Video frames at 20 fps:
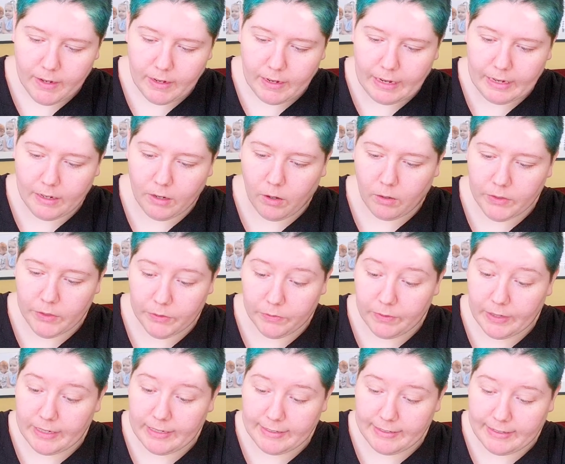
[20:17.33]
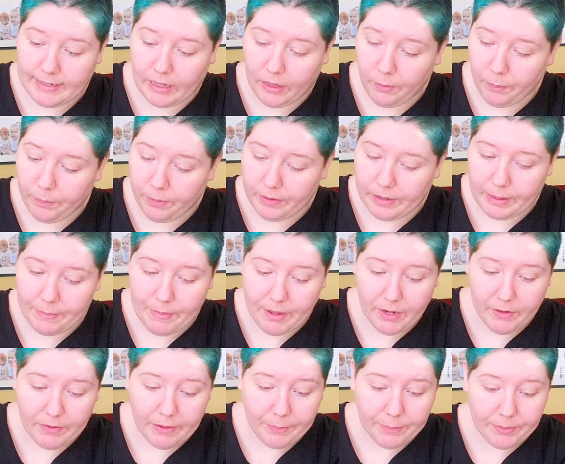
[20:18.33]
I called it Ren's Help, and I made
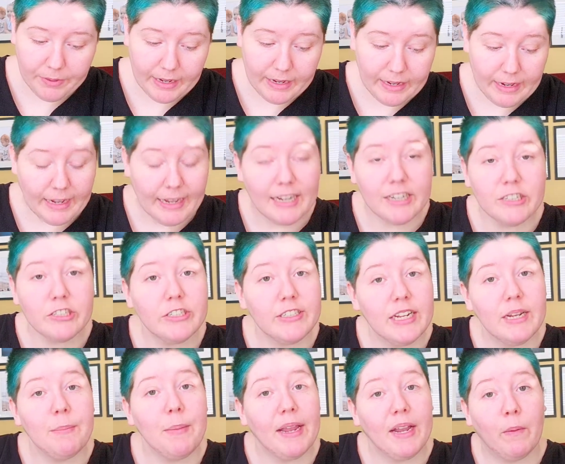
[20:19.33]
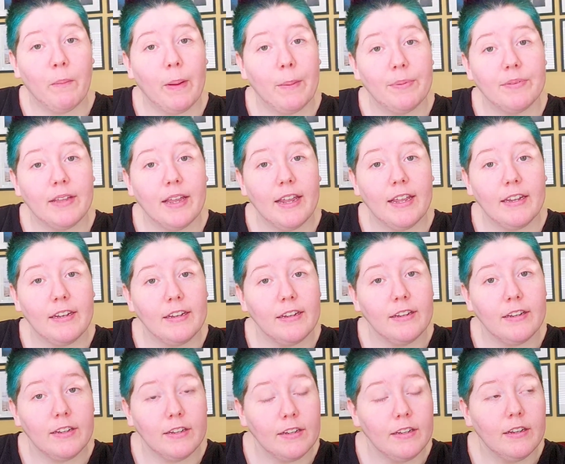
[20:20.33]
a website. I actually did make a website.
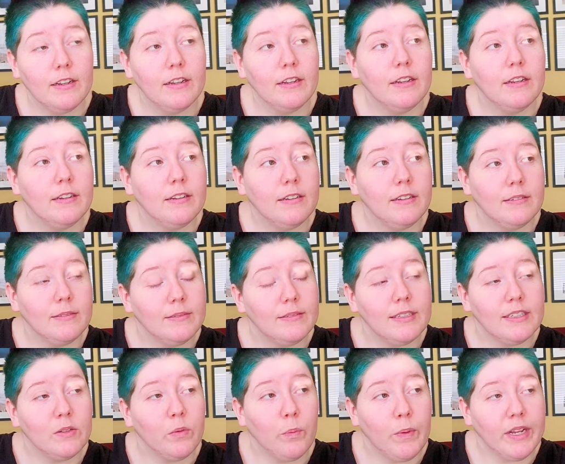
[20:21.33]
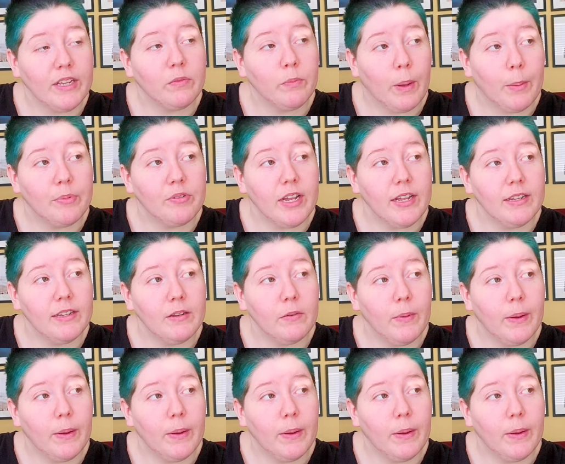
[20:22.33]
It's a Wix website.